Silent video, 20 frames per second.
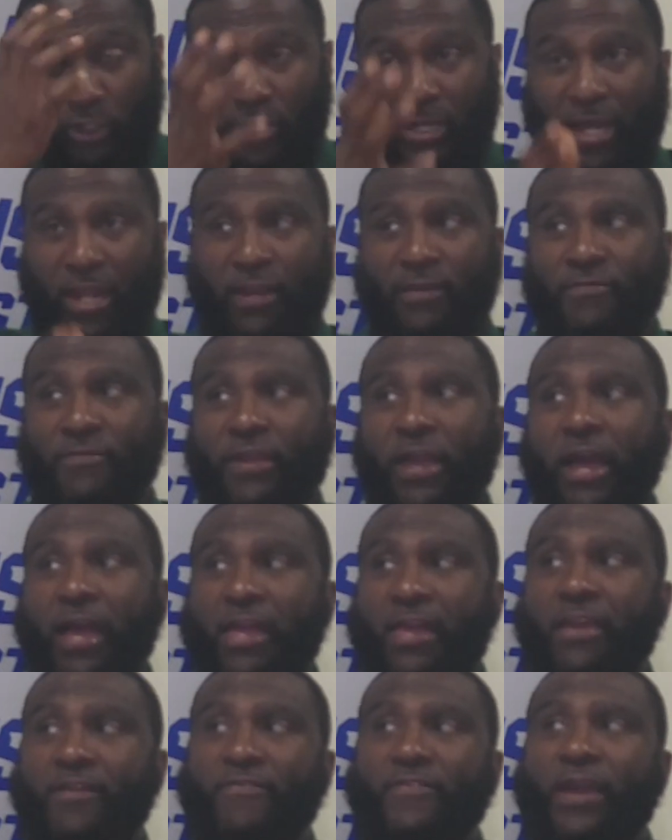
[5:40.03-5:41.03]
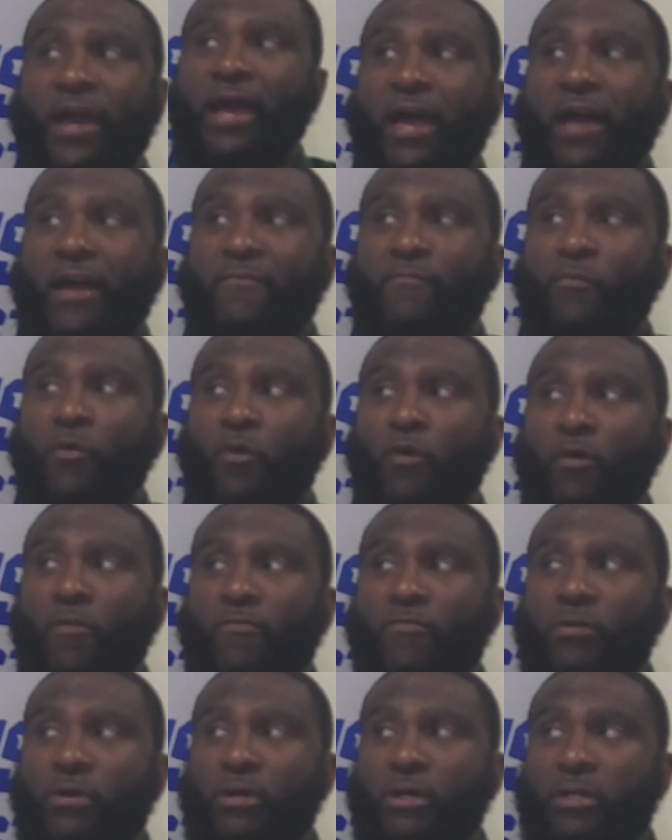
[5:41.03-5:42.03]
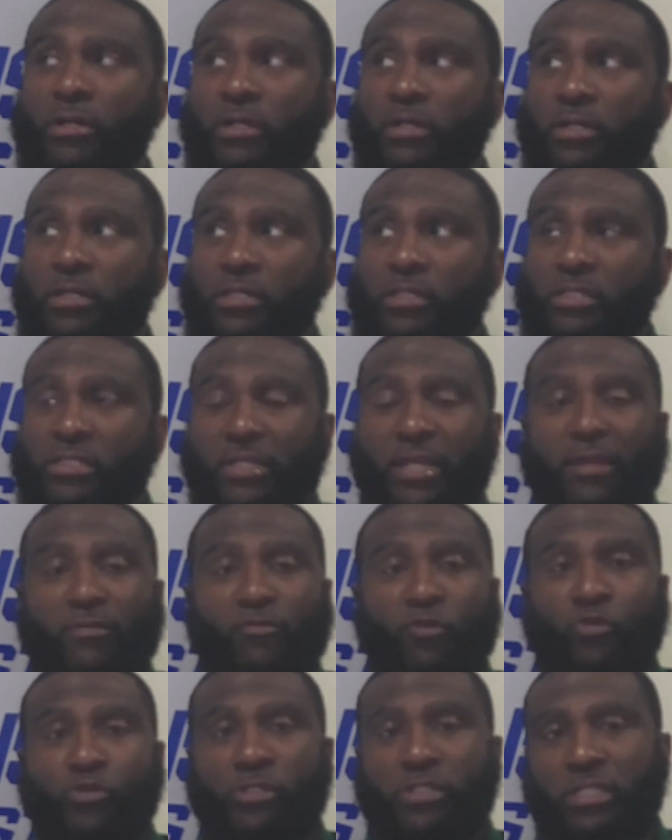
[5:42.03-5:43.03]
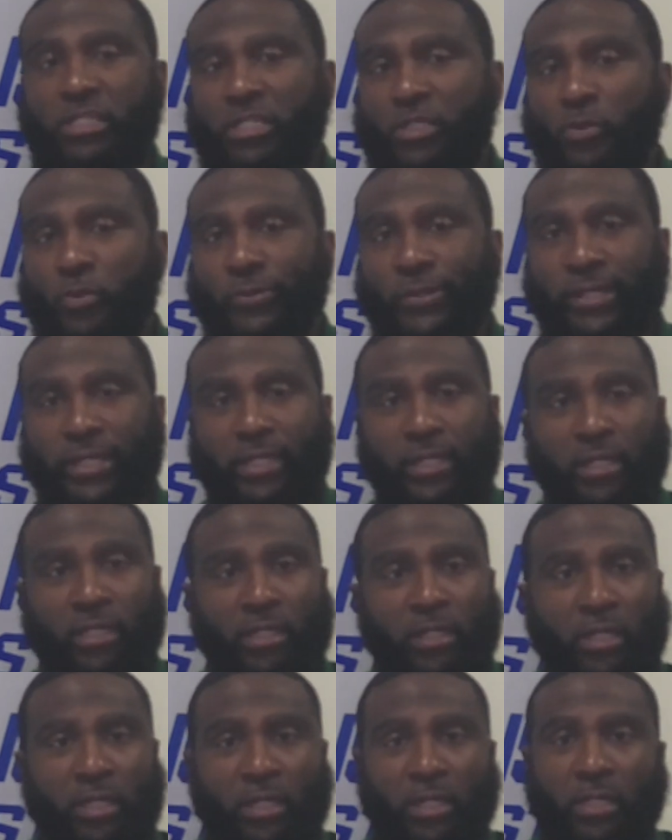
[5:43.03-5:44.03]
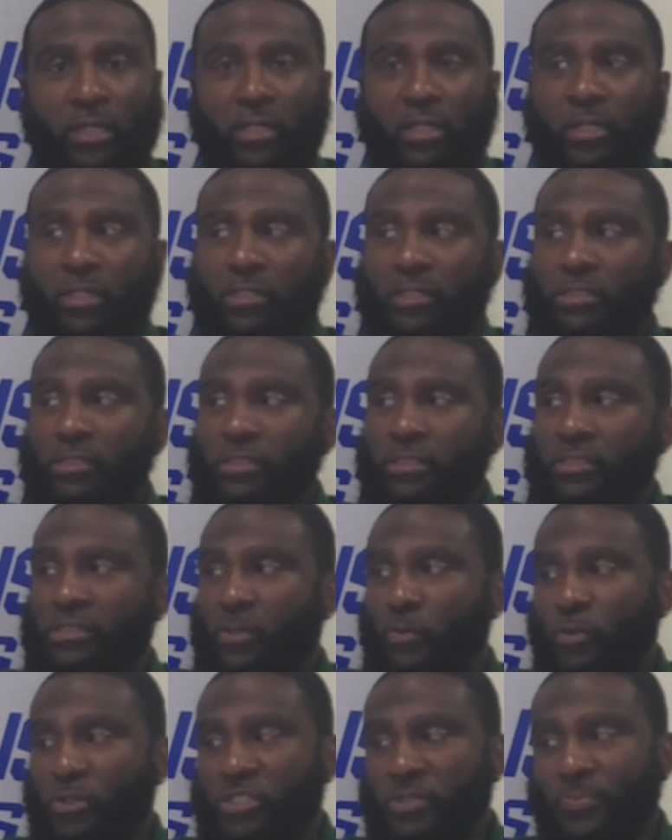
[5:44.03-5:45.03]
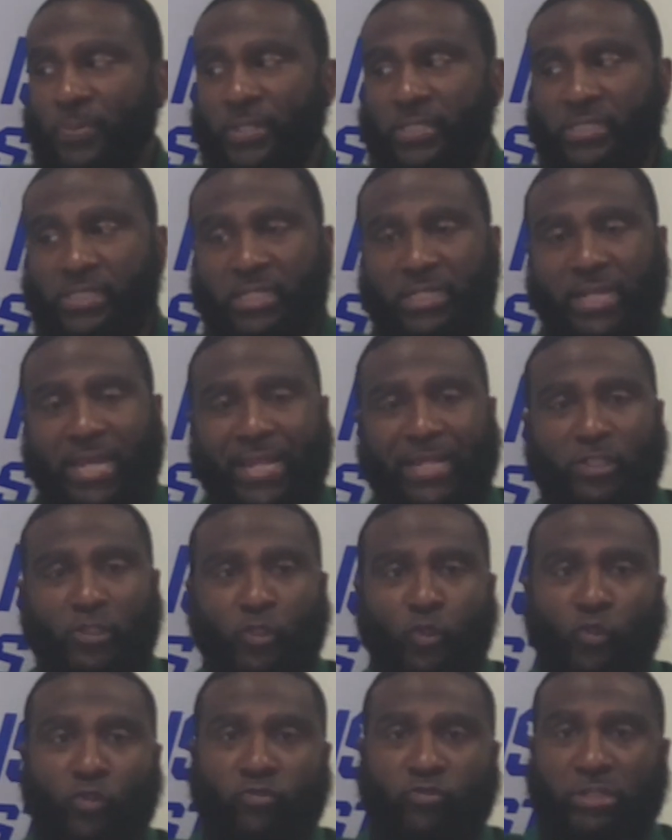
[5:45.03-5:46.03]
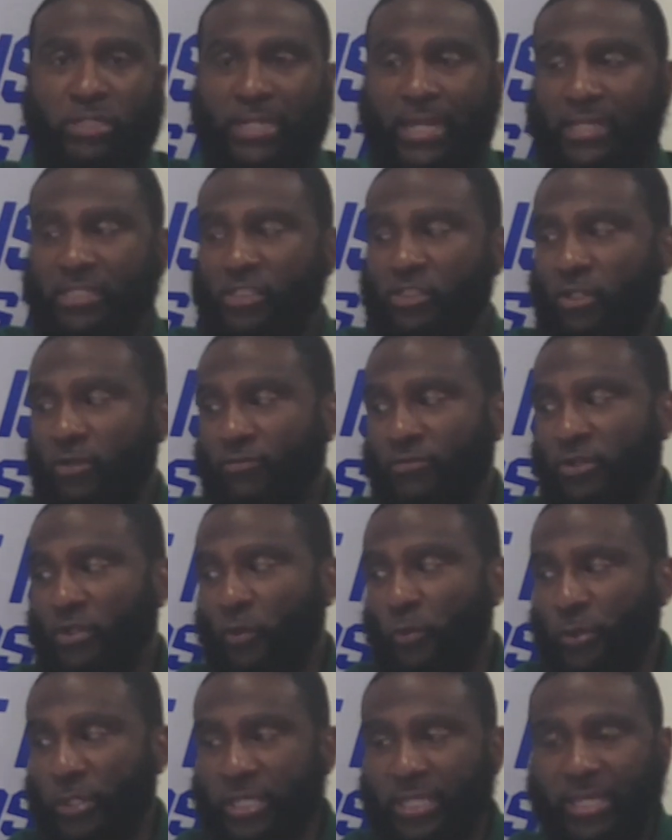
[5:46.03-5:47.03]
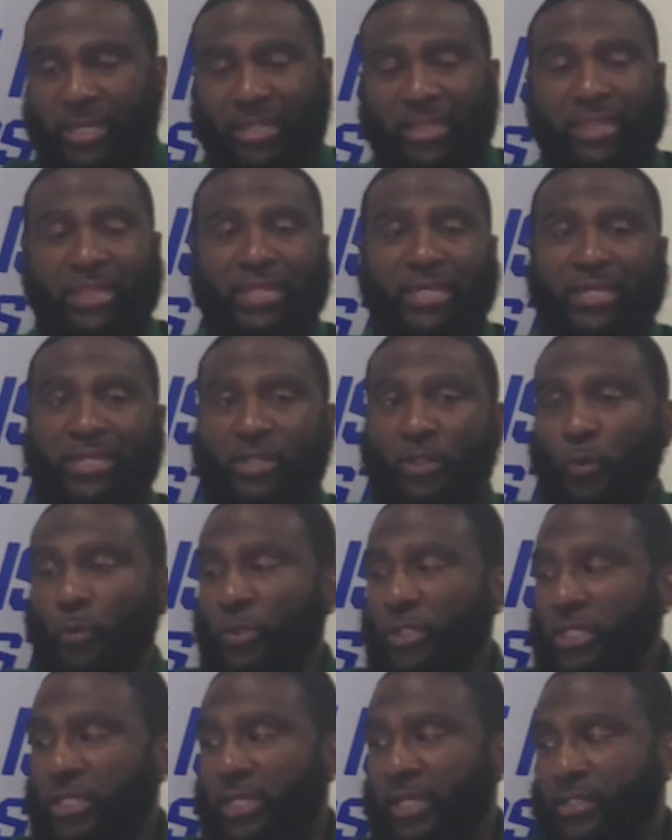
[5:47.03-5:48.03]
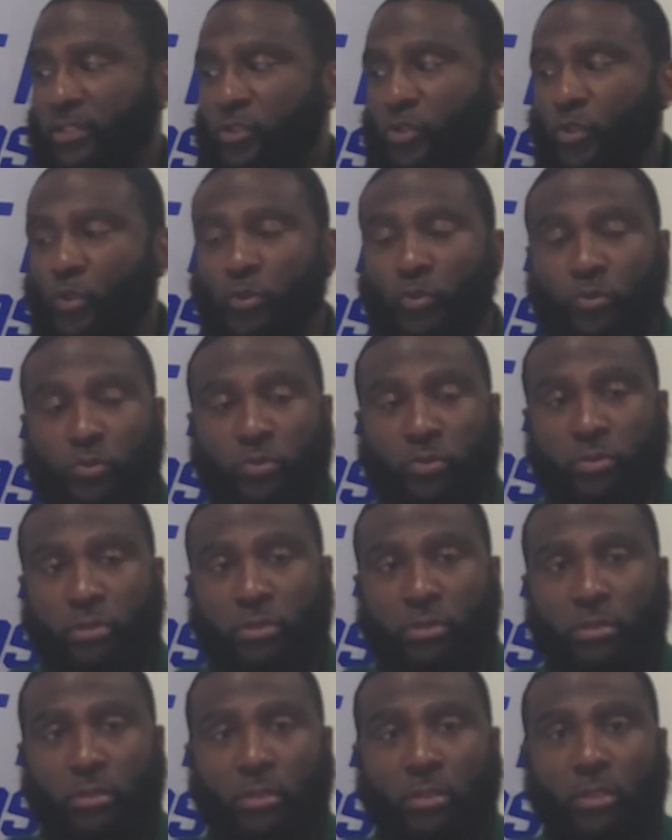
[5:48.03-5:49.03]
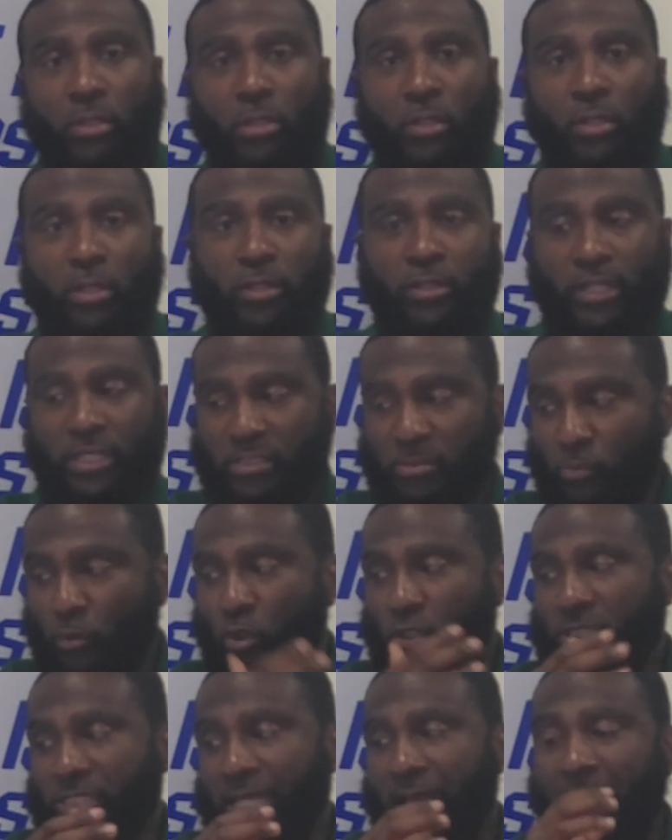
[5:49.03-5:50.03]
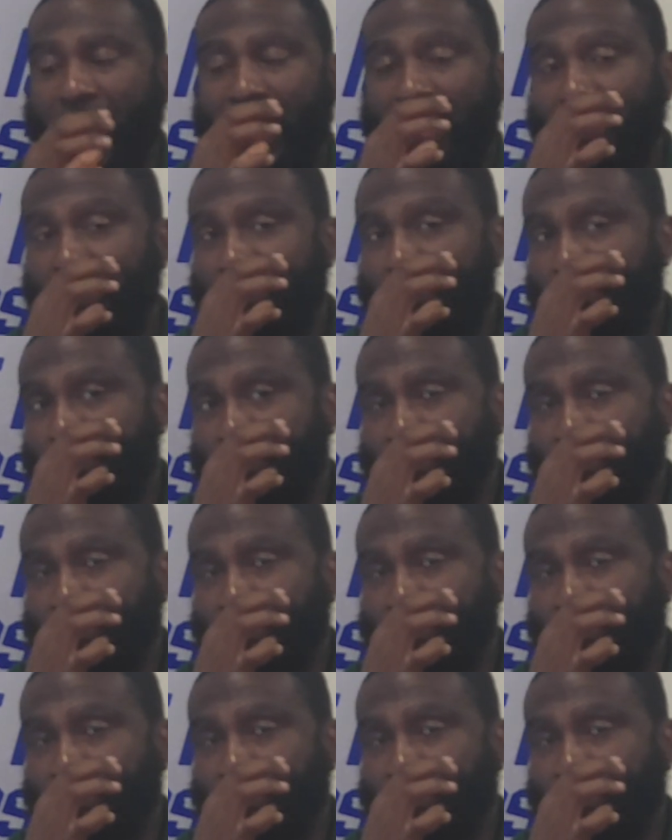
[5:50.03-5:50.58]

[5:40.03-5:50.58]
now if y'all have more of a set routine where someone spends the night 2-3 nights during the week and then the weekend too, there's more time,